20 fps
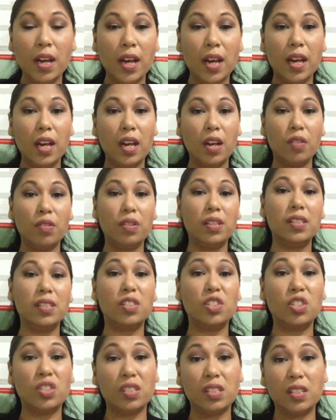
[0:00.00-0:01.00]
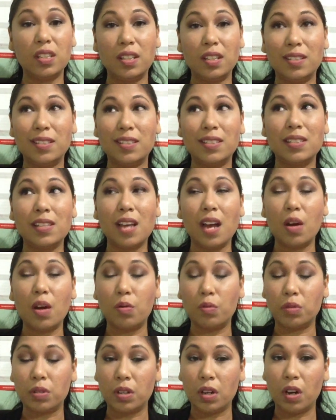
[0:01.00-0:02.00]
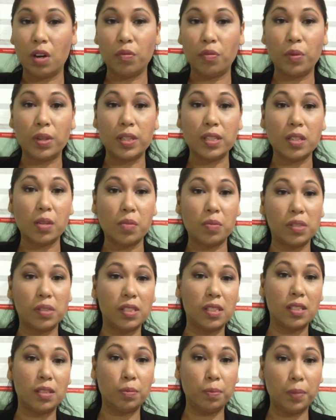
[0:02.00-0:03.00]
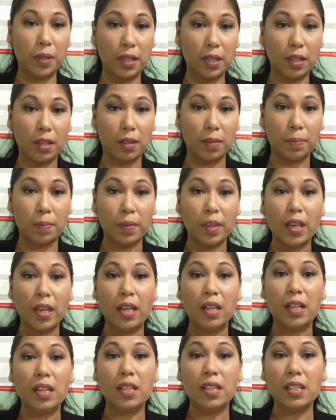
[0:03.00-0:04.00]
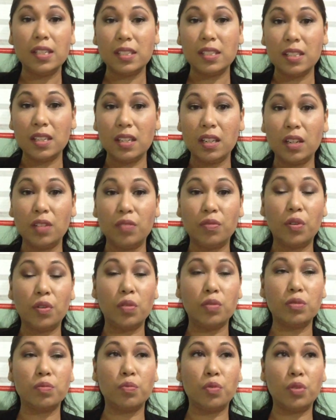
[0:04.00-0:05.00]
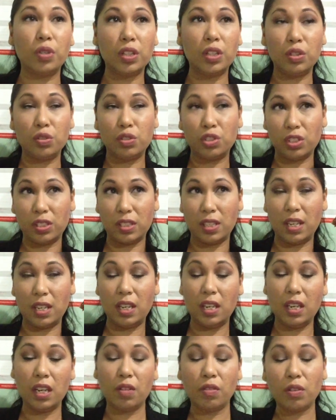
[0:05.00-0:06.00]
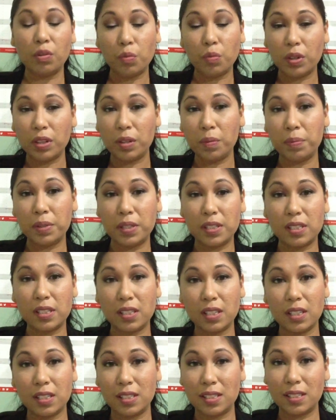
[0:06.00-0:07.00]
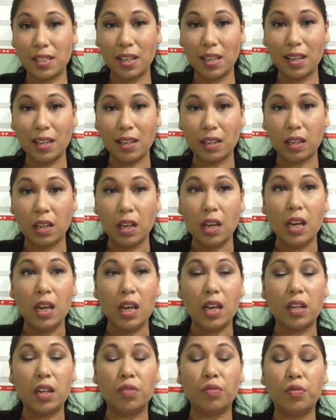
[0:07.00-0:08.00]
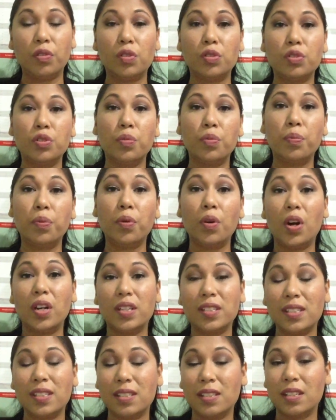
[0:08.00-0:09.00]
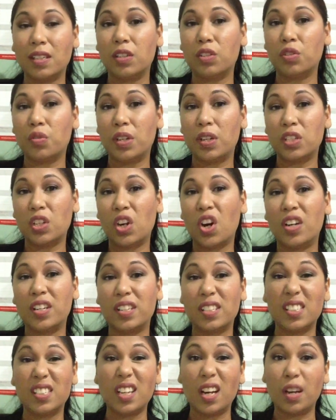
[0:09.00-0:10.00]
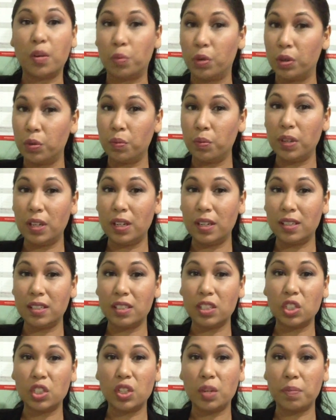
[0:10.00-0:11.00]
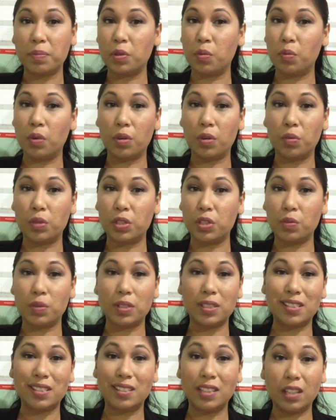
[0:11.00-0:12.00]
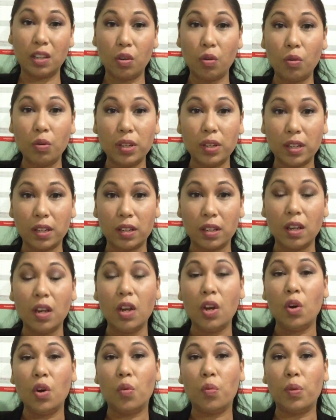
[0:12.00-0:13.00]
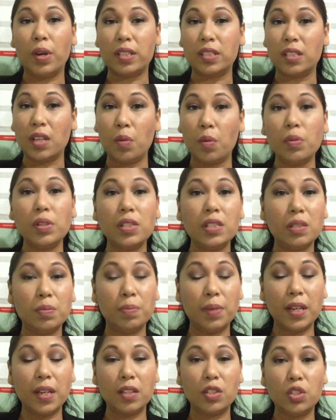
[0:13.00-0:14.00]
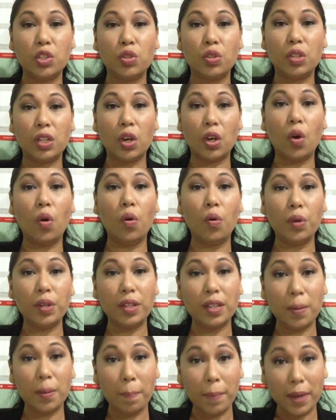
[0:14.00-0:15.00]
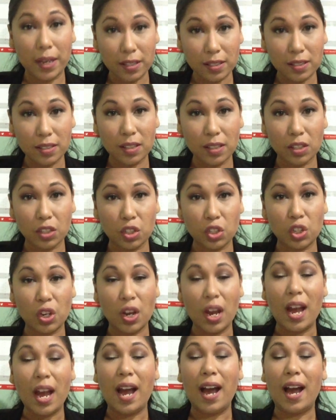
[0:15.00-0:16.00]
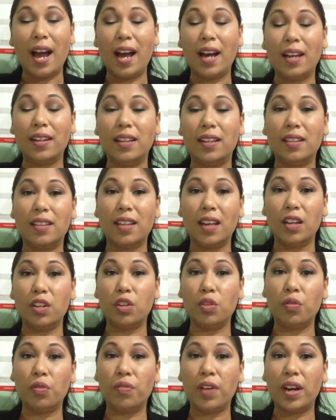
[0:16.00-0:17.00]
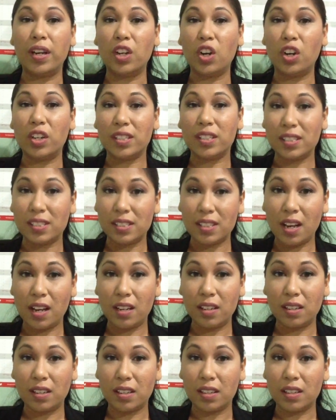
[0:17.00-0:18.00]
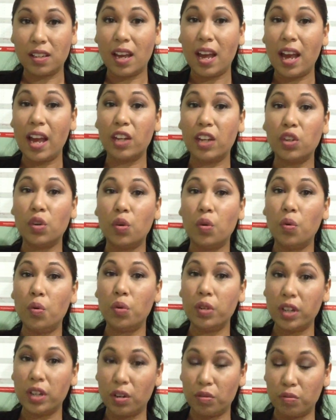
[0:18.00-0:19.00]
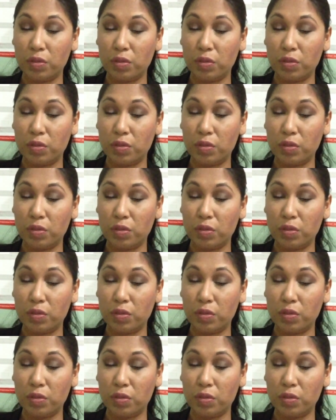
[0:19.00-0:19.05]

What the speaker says: Hearing is just the sound of when someone is speaking. Listening involves more than you just hearing what the person is saying. It involves you processing and trying to understand what we learned in chapter 1, which was decoding. Where someone speaks, you decode the message and then you find understanding, encode a